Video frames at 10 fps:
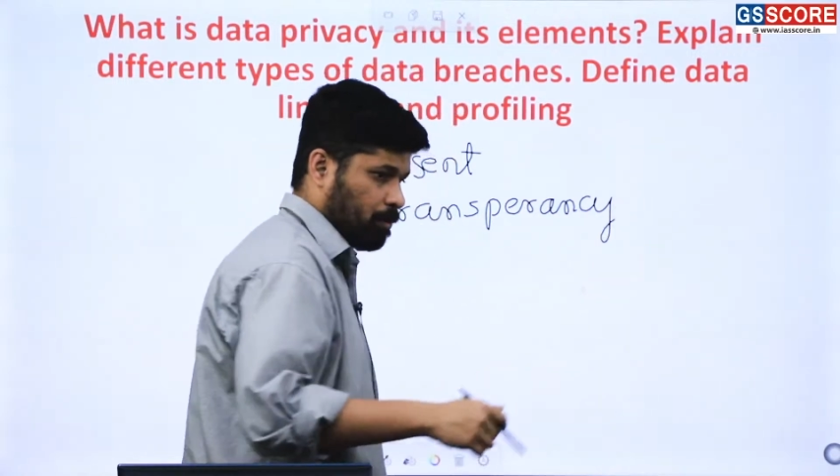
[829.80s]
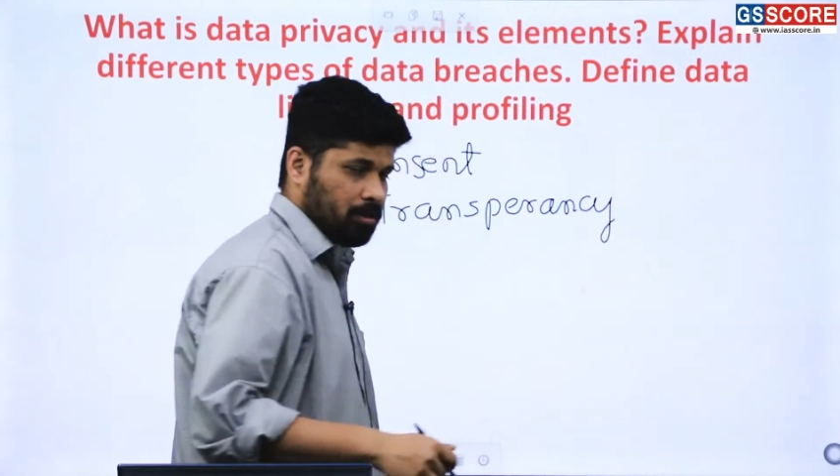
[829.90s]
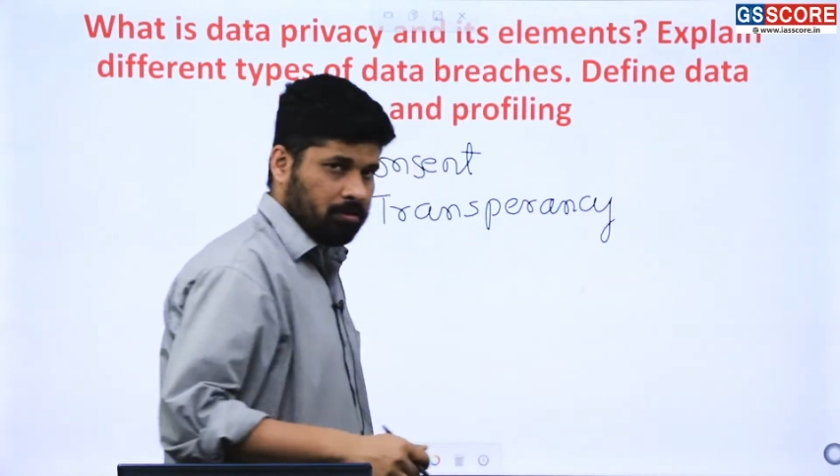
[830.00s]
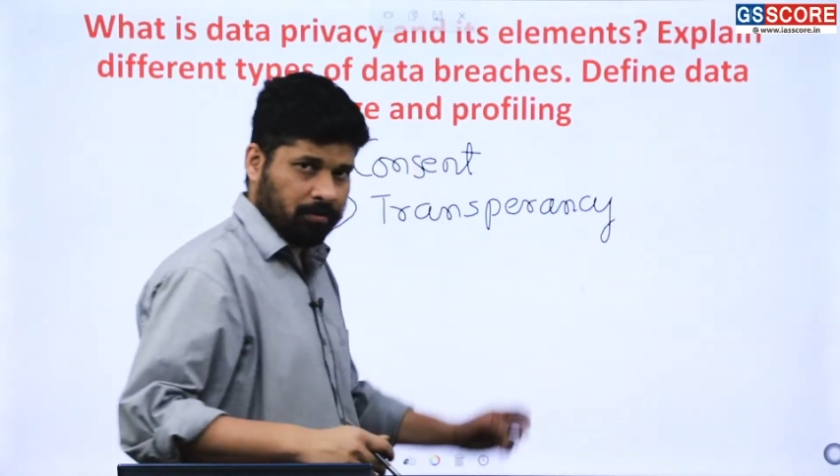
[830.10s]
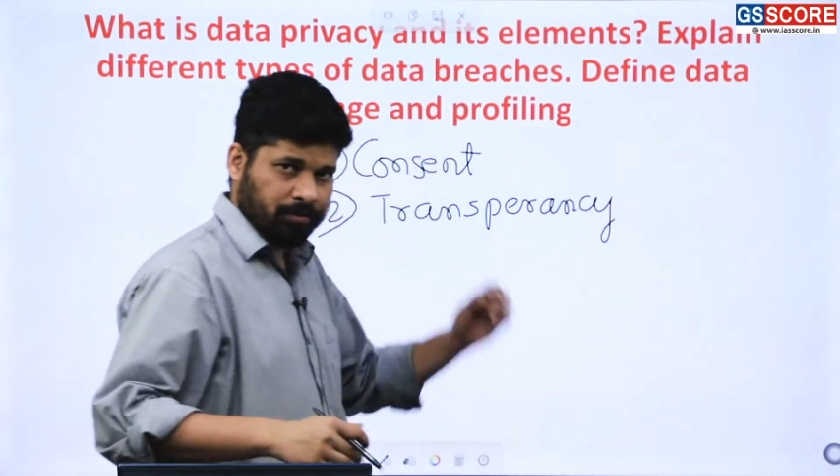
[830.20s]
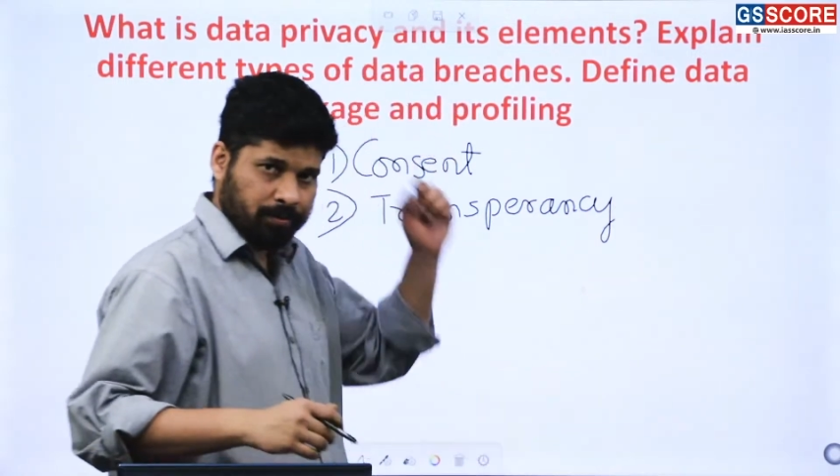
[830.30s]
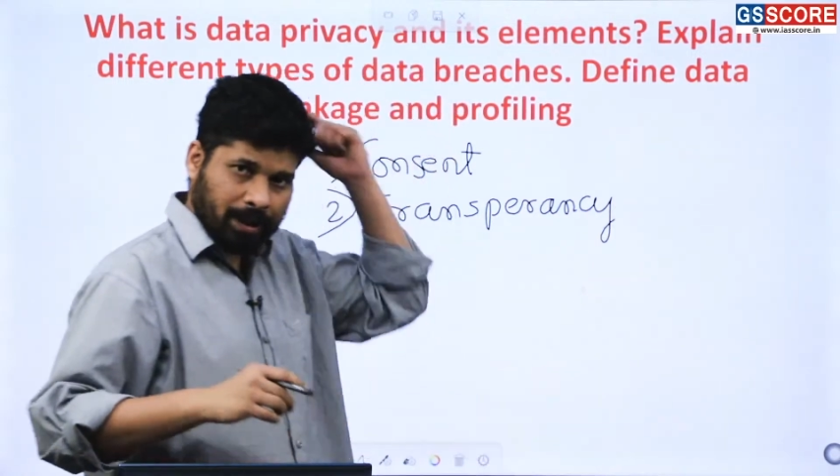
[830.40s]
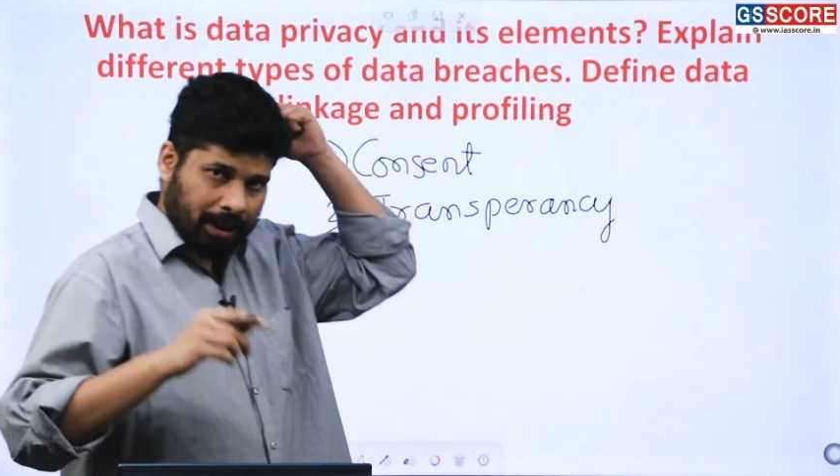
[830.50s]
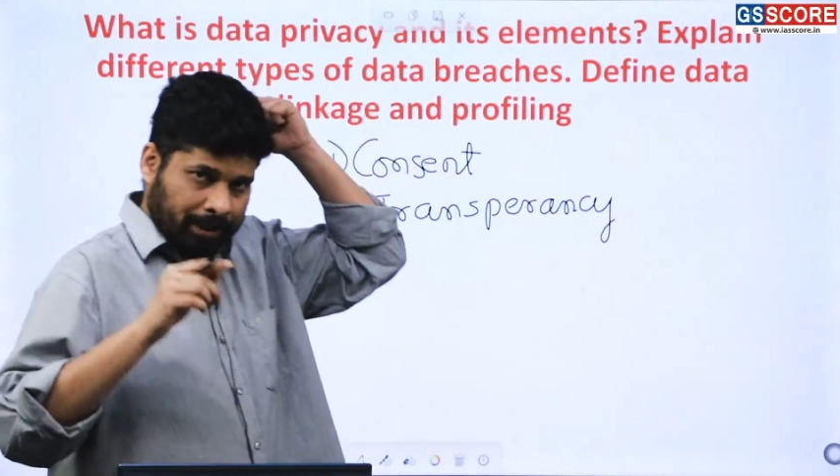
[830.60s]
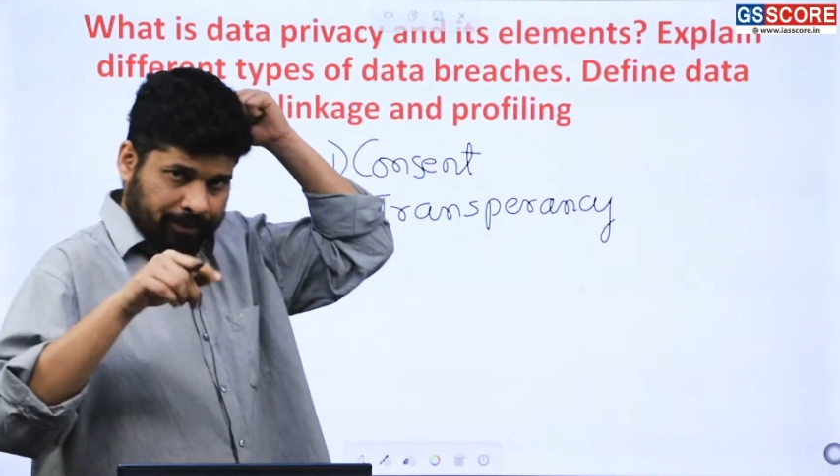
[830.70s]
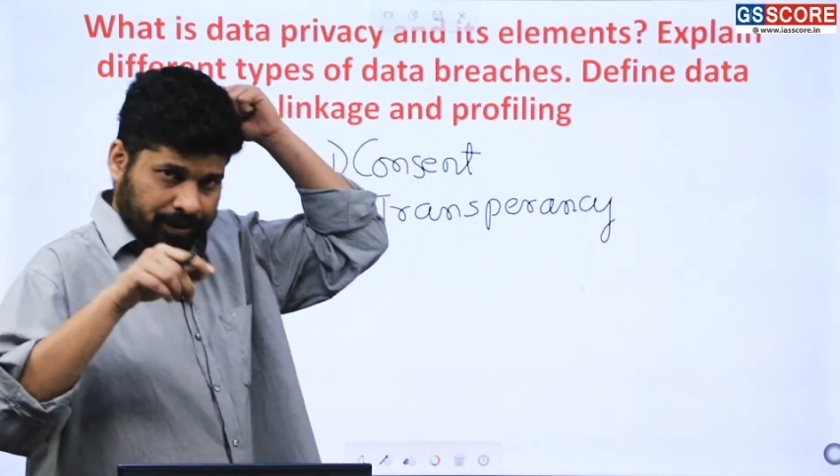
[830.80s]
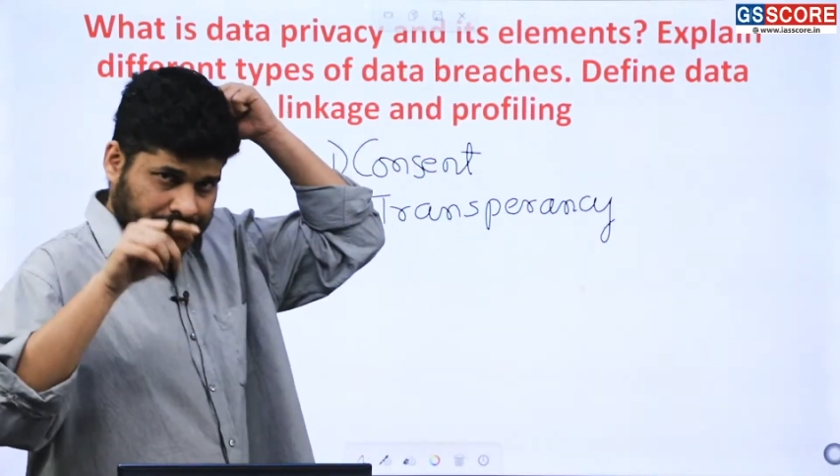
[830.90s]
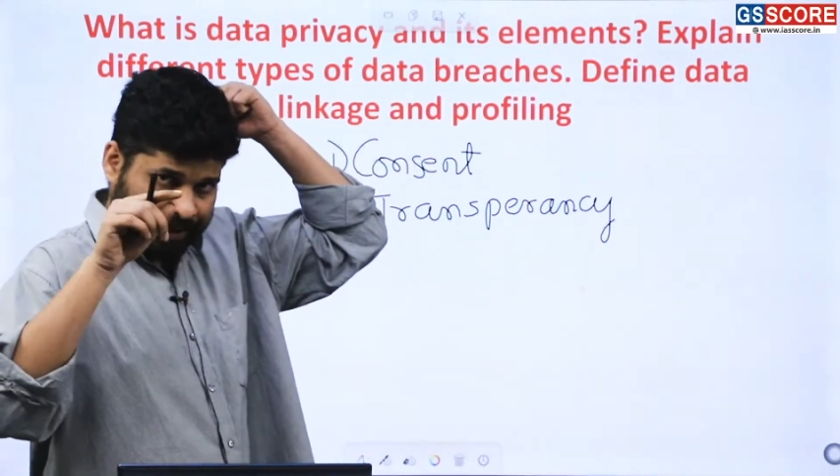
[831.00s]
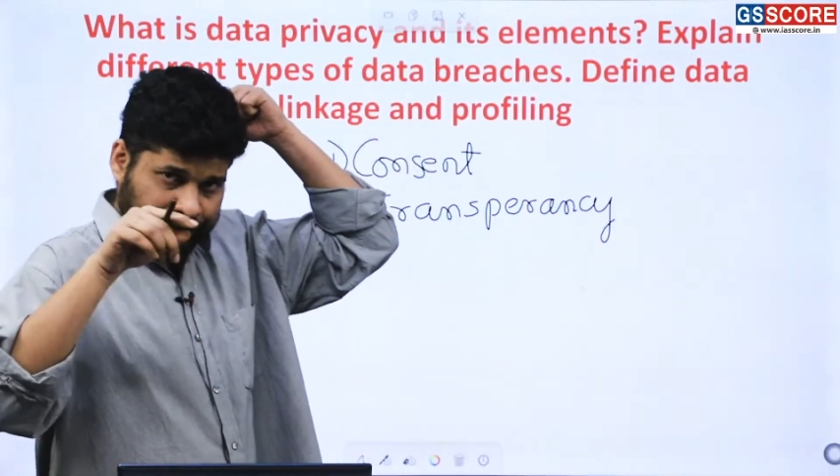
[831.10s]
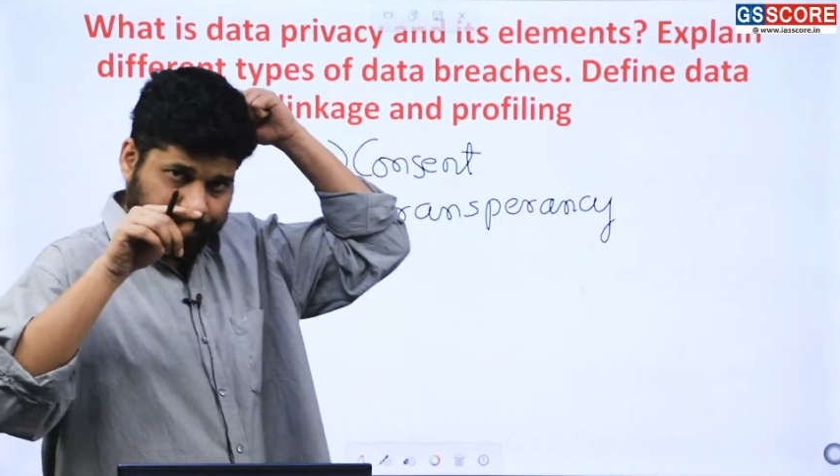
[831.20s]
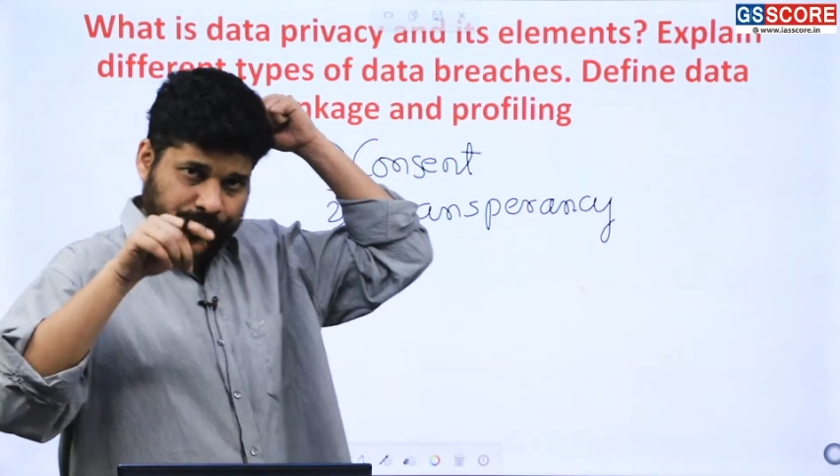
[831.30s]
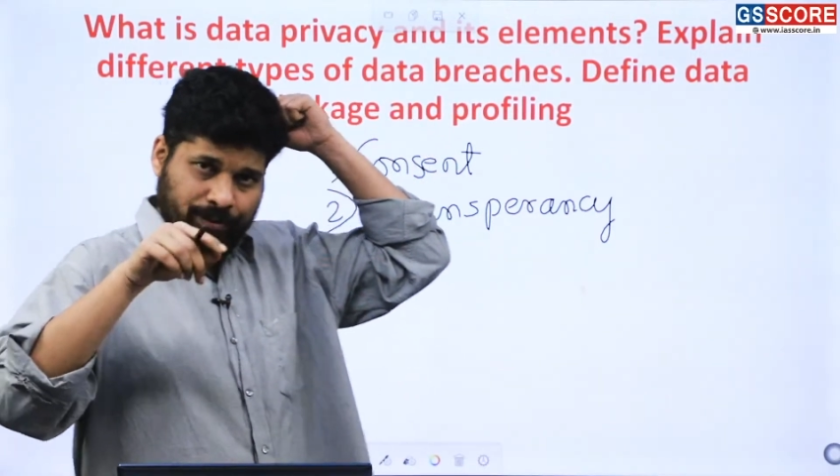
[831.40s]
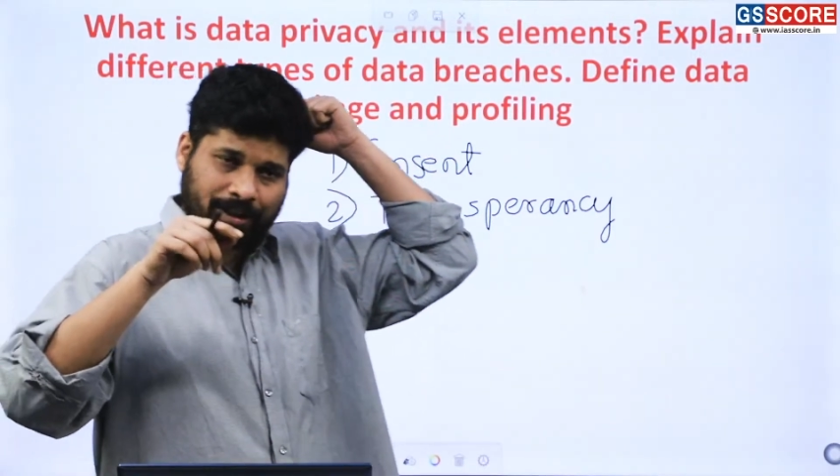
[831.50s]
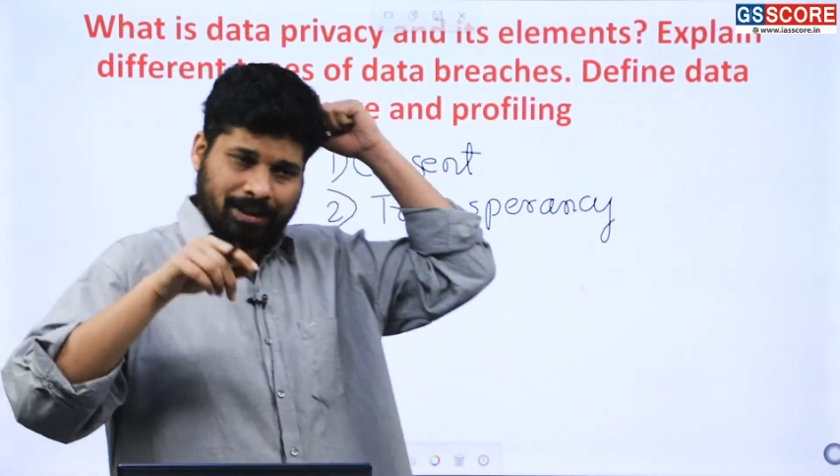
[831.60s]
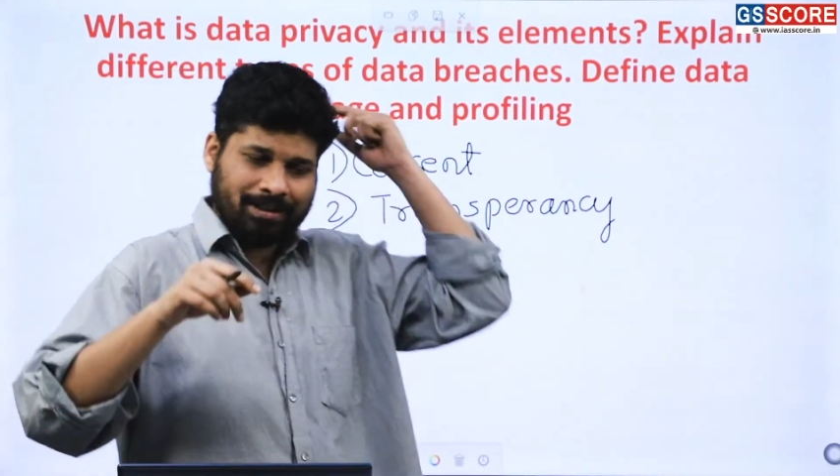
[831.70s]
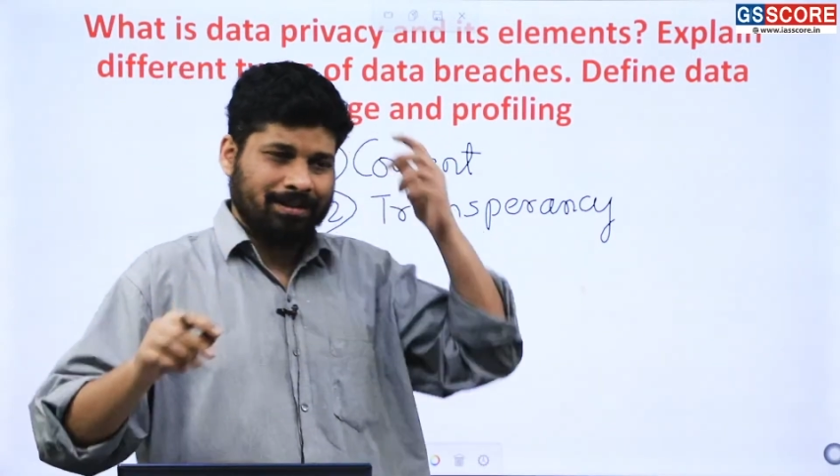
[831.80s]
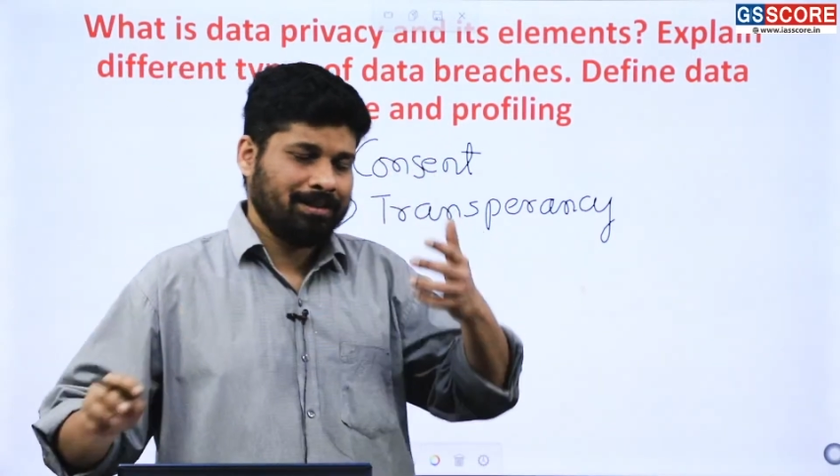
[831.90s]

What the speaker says: software and when you give the consent,